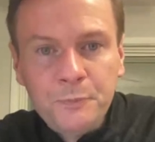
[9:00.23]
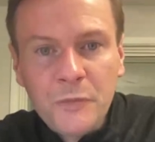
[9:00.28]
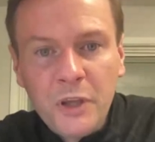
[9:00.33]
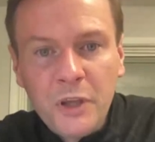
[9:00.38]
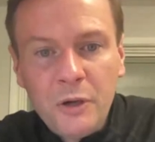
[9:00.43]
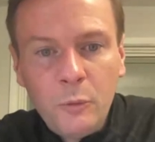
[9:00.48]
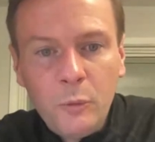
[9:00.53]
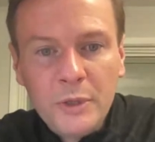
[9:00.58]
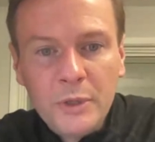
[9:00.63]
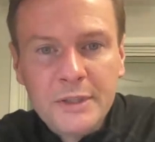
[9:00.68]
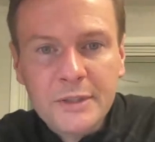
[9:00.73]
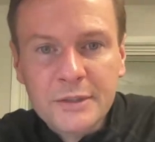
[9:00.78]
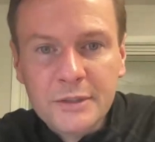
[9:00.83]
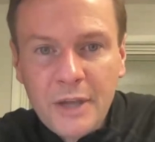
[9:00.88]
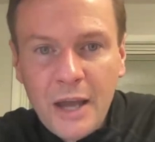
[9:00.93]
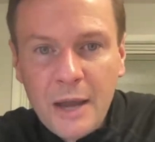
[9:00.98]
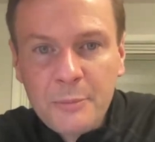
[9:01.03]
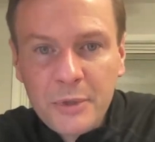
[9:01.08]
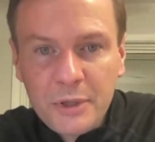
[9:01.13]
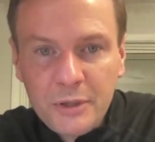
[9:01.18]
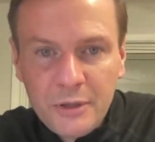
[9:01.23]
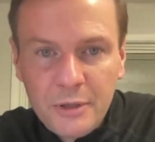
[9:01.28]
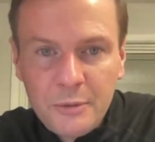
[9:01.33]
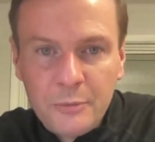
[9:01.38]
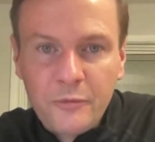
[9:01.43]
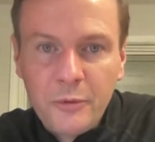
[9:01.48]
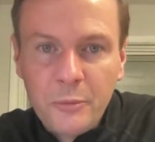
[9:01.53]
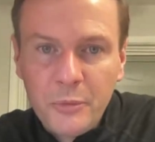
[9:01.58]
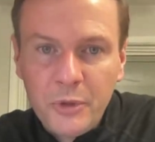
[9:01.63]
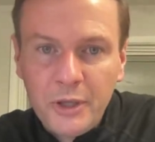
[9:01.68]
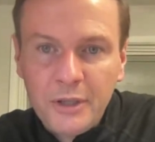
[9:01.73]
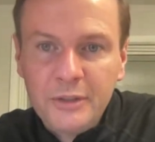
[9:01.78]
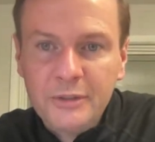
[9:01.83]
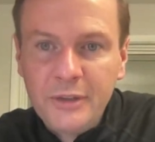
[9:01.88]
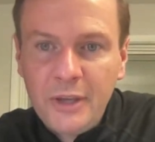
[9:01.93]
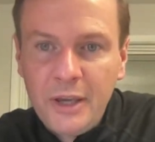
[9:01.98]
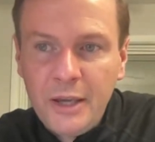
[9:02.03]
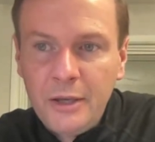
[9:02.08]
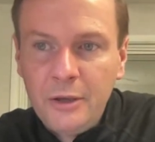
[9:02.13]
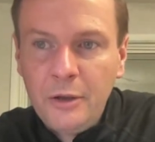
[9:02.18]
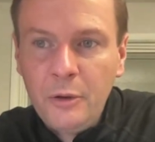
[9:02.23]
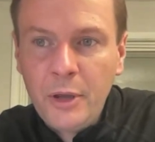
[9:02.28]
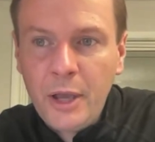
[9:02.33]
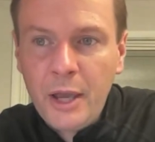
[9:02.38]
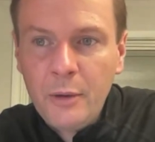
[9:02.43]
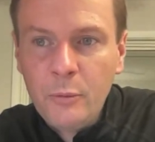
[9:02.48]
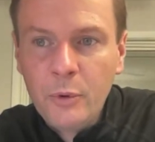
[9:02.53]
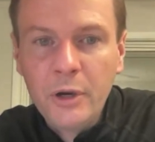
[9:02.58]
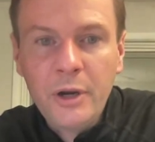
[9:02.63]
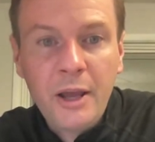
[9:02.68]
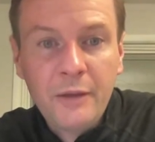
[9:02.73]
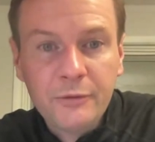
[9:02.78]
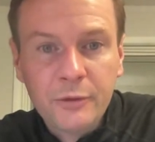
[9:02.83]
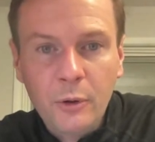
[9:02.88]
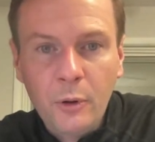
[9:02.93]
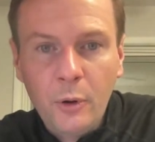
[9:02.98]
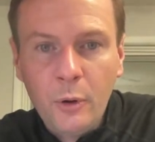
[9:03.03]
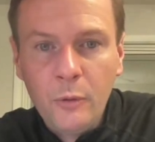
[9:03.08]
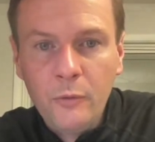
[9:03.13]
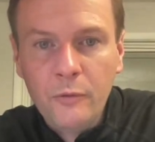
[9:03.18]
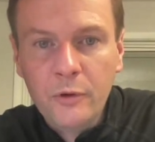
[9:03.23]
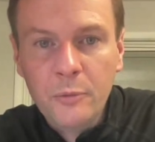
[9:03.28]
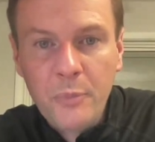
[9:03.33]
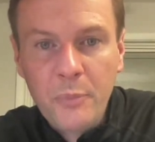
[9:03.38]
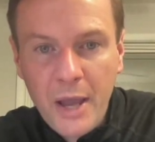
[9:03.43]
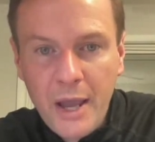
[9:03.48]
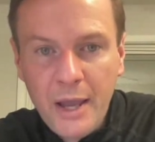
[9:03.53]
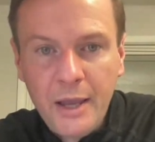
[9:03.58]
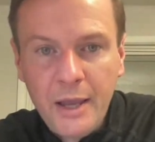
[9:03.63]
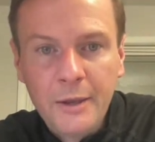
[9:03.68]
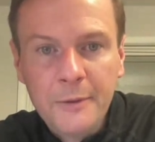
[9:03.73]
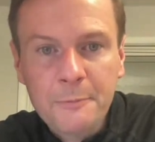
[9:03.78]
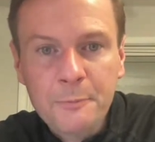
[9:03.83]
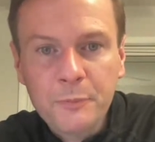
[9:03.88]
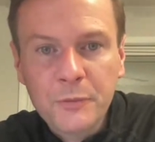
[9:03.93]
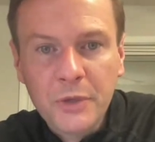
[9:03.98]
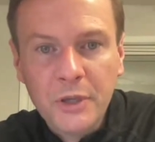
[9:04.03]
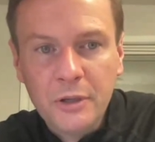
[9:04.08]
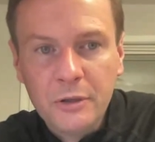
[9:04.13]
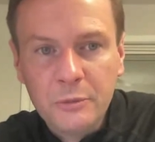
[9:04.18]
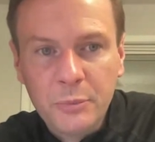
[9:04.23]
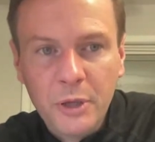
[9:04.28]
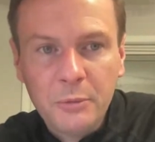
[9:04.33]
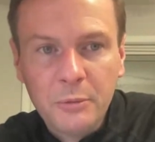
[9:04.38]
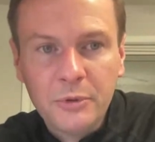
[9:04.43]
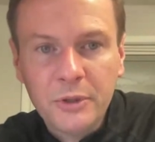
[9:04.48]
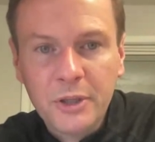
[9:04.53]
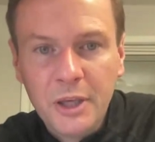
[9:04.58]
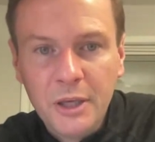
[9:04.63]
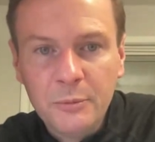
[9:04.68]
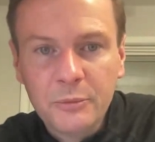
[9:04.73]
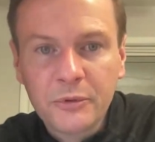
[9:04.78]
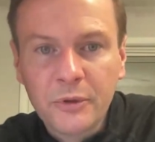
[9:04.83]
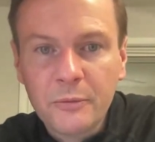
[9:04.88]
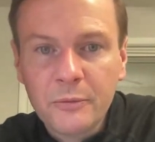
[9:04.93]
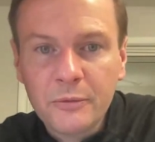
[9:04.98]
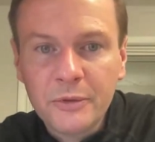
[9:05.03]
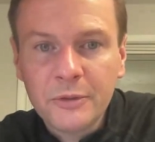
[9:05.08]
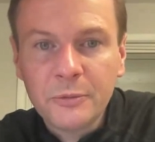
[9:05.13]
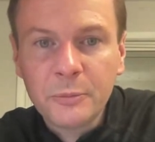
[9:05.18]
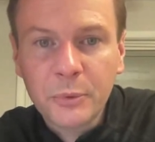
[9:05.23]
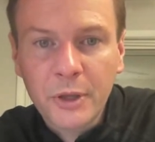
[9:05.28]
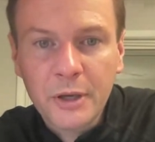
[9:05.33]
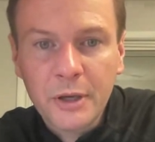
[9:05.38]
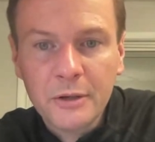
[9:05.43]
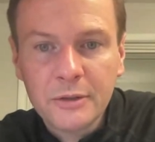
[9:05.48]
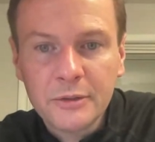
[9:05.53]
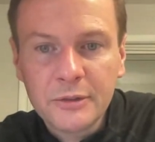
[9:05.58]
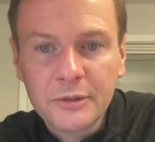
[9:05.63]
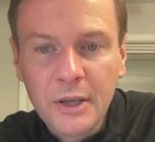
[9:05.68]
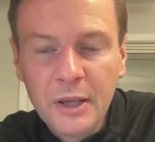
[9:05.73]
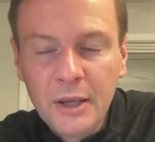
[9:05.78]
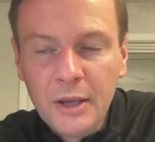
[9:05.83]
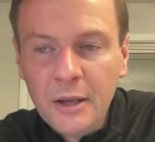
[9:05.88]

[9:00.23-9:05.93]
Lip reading: What's stopping them from like saying, okay, we're going to have to overpay, to be able to keep some of these players.